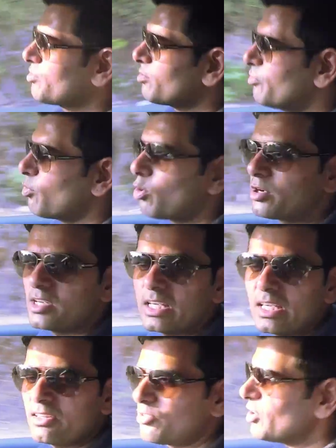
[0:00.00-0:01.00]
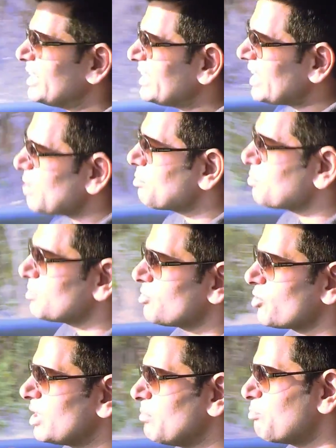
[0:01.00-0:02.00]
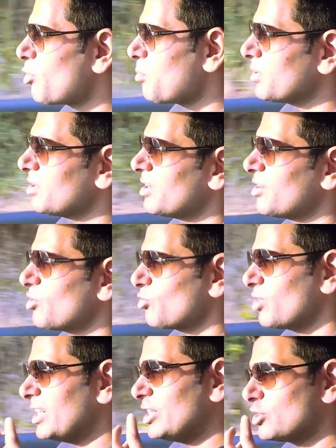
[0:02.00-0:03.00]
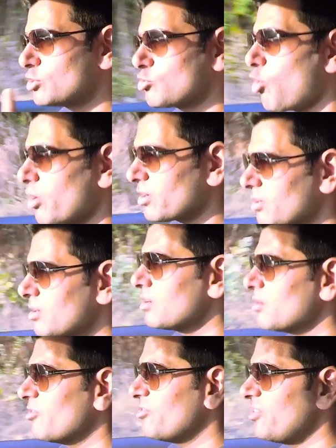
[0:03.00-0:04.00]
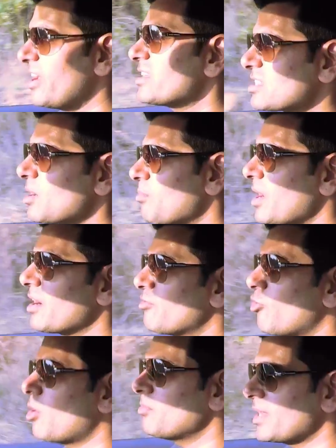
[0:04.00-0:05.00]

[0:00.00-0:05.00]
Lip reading: from Ford, taking the really capable, really popular and a really taut Fiesta platform.